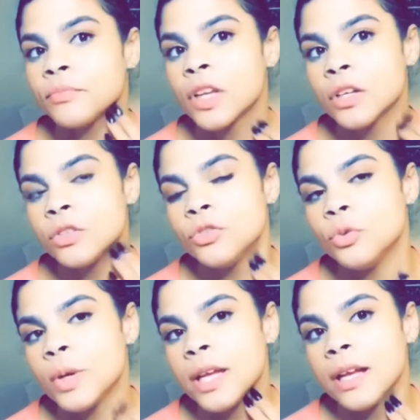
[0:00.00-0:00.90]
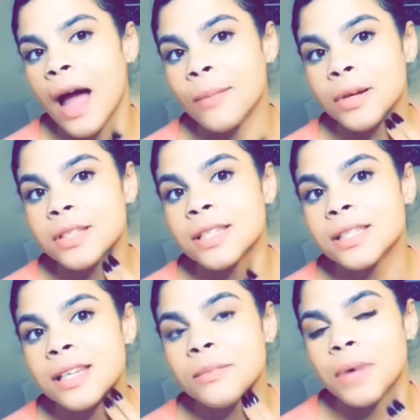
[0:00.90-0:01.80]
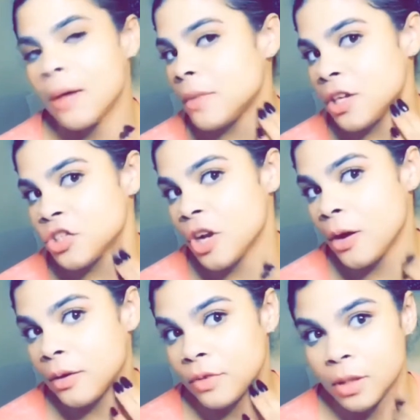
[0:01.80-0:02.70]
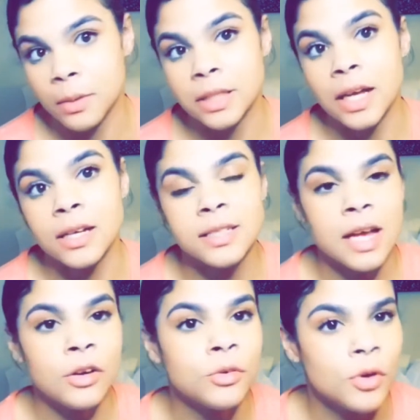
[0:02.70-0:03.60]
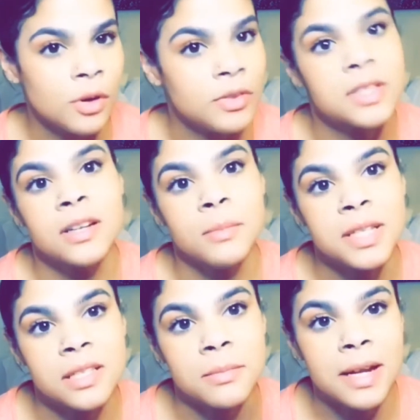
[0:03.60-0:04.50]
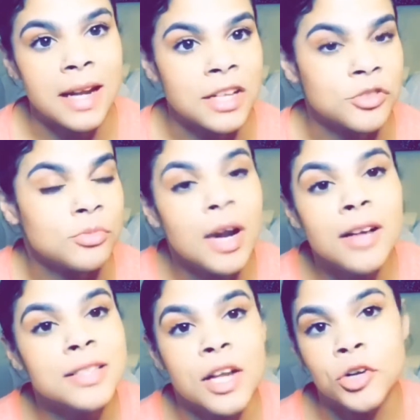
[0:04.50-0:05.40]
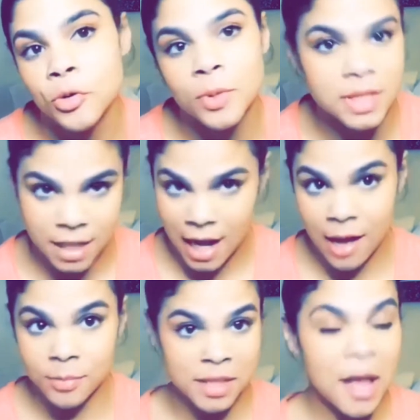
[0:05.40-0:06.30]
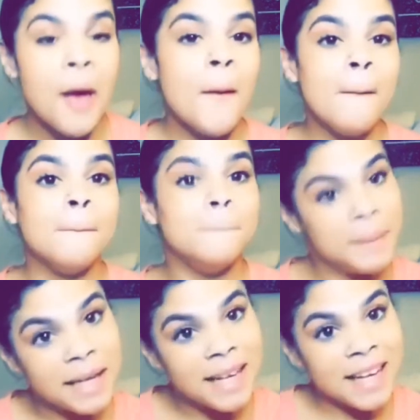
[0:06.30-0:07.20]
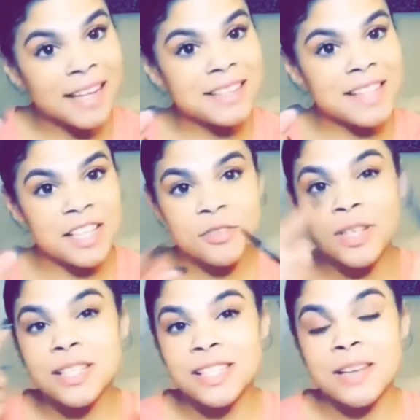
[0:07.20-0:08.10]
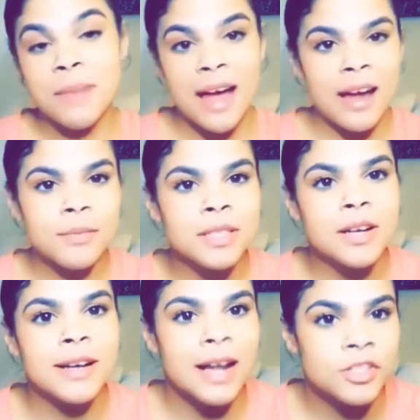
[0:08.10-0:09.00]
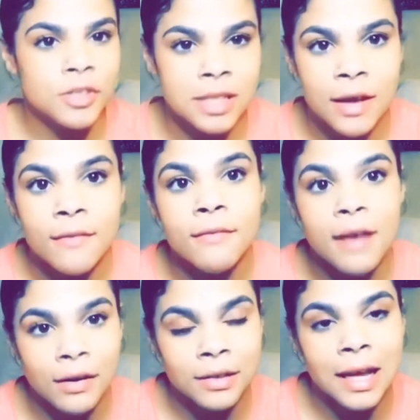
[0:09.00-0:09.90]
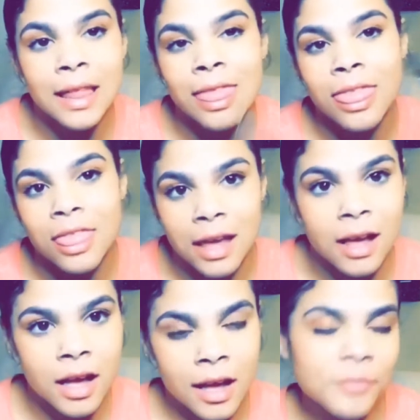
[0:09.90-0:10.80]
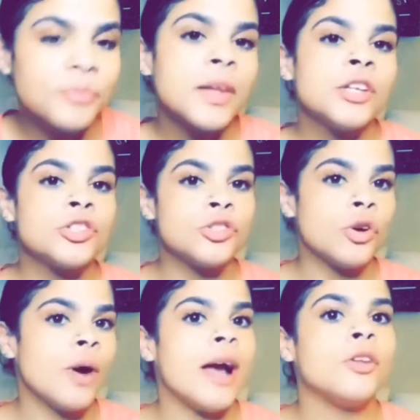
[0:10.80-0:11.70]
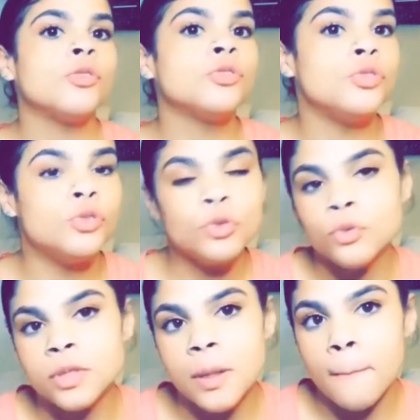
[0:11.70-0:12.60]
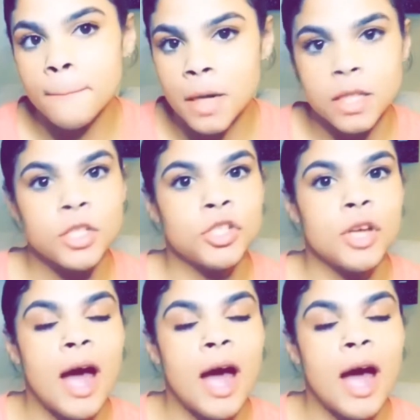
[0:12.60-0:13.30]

doing eyebrow tinting, but I'm not sure how I feel about that because I don't know if it's gonna mess up my natural brows. I don't know what's gonna happen. But as you can see, my eyebrows are naturally very thick, so I don't use much eyebrow